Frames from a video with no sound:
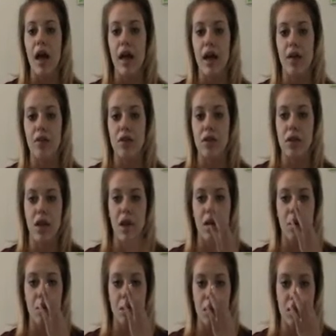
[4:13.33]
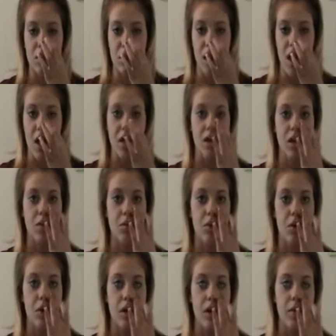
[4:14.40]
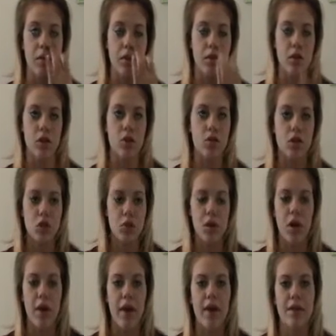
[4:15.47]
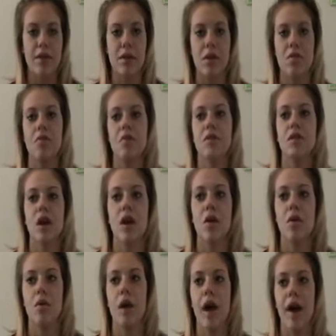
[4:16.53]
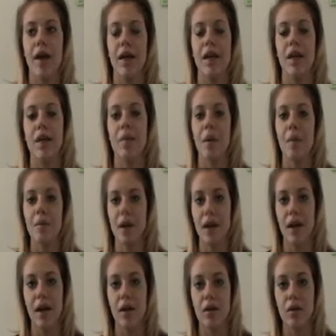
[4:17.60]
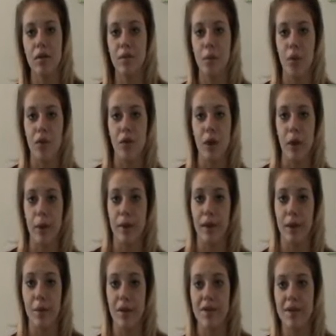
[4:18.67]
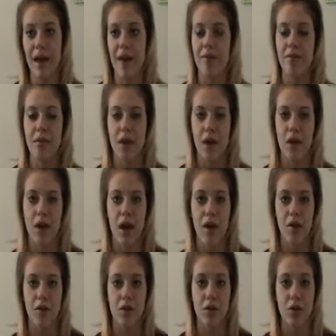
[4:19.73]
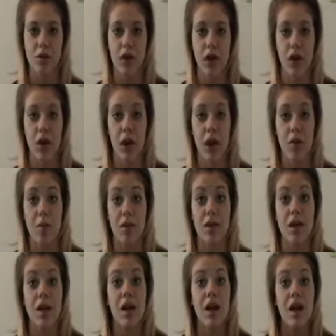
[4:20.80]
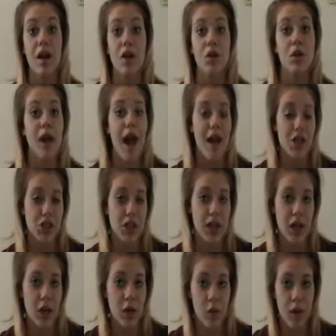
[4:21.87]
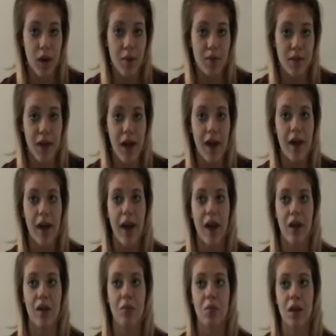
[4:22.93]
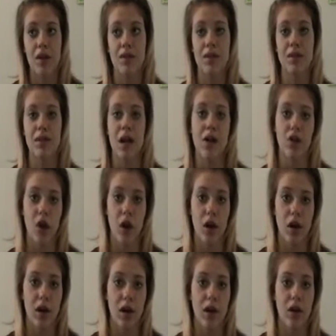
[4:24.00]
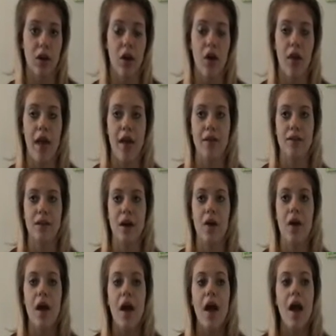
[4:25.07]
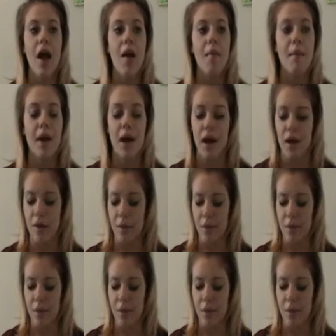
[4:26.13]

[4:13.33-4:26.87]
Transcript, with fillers: and everything with the editing program and YouTube and all that stuff, so I can keep updating more frequently. Plus I have the new video camera that you can actually hear what I'm saying, and plus it's not dark and all that. So, but